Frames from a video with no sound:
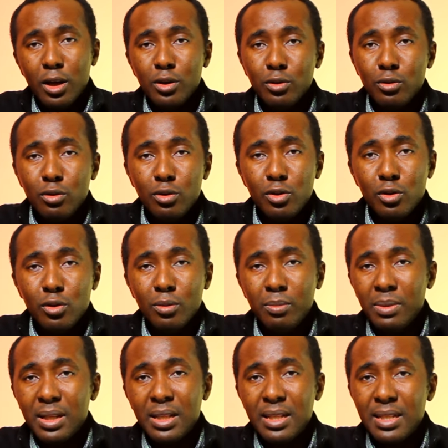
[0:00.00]
YouTube,
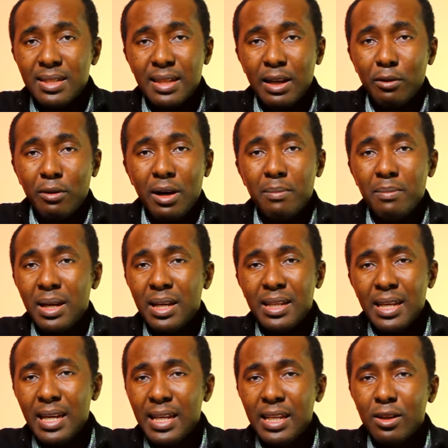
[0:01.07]
Instagram, and
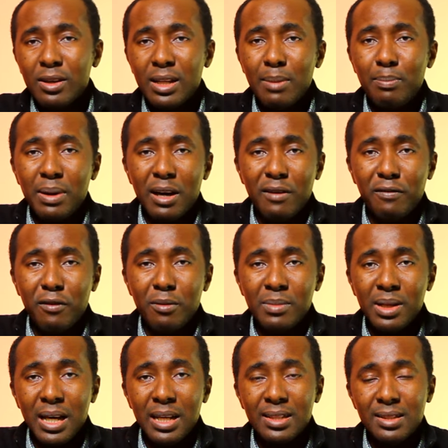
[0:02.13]
any other platform
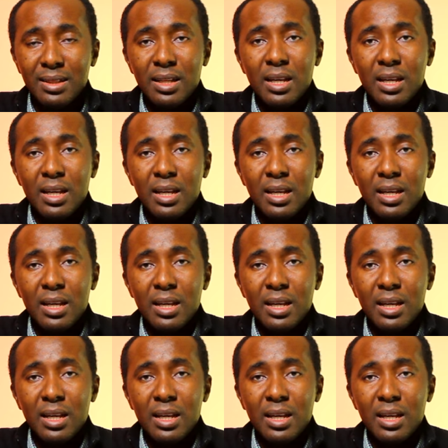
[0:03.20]
that